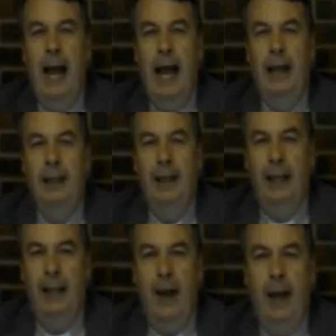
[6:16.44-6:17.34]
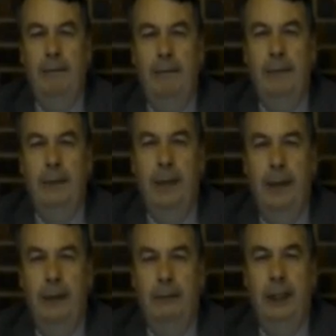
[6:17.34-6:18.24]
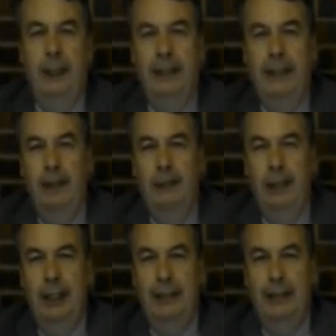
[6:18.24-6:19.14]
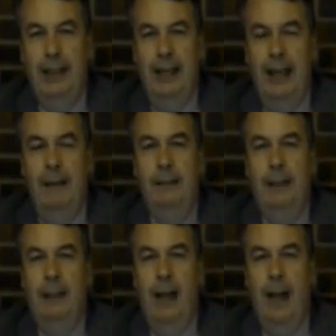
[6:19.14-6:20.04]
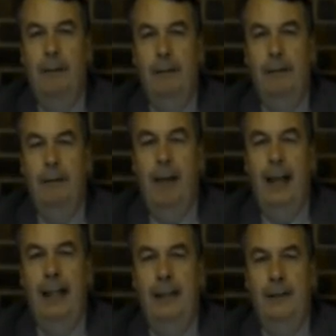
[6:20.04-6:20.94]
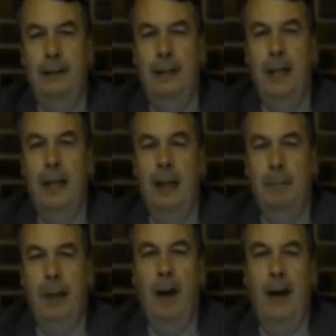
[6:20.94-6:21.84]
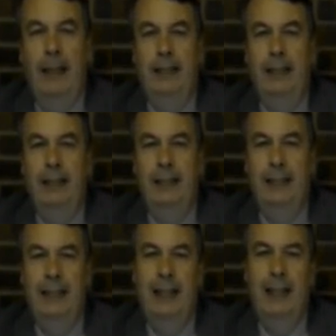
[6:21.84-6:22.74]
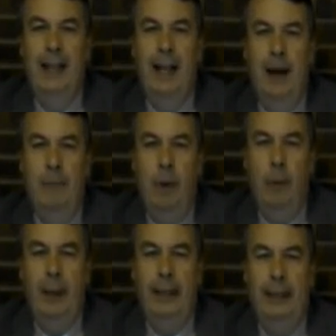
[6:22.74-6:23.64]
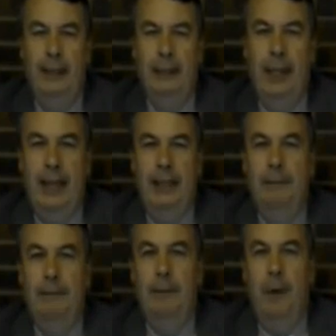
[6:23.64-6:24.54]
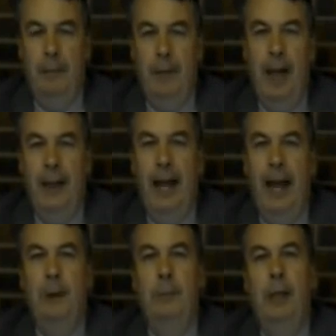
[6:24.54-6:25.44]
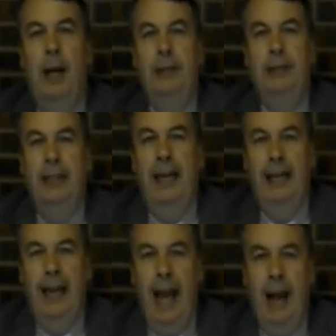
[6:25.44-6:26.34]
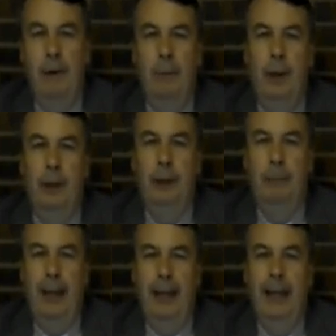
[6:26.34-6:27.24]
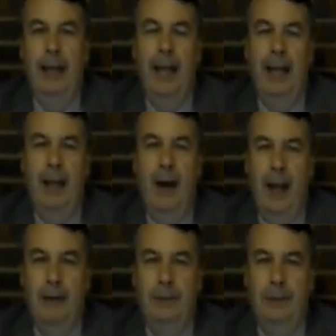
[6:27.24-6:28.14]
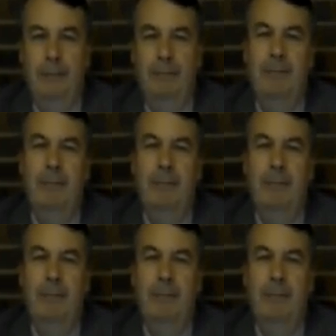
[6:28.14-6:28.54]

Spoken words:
at the life of Jesus, how Jesus lived his life, the values behind it, and what we can take from that helps us in our worshipping lives.